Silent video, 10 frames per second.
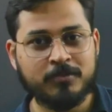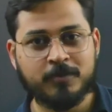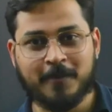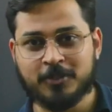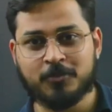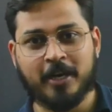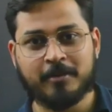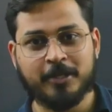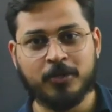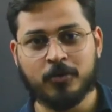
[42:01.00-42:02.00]
please do let
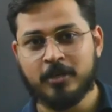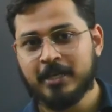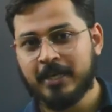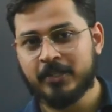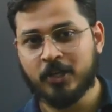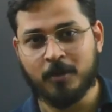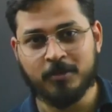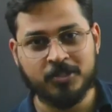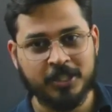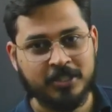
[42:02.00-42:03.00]
me know in the comment
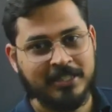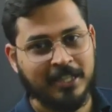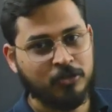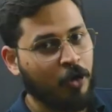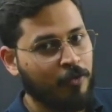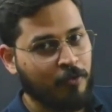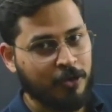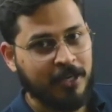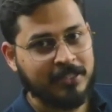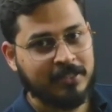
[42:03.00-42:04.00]
section. That's all for
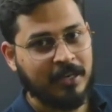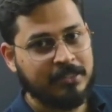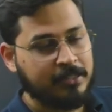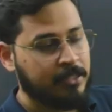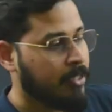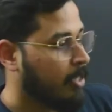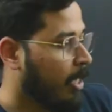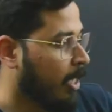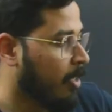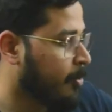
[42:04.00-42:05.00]
today's class.
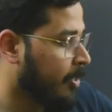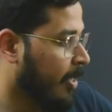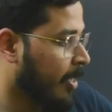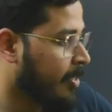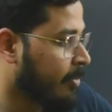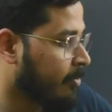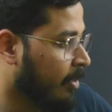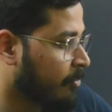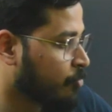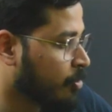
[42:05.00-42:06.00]
I'll be ending the
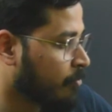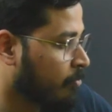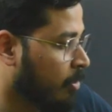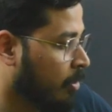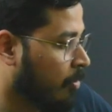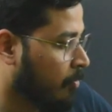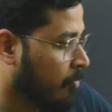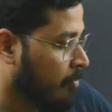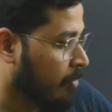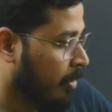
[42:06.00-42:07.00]
live stream now,
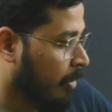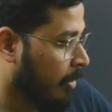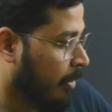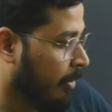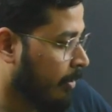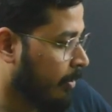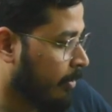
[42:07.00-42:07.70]
and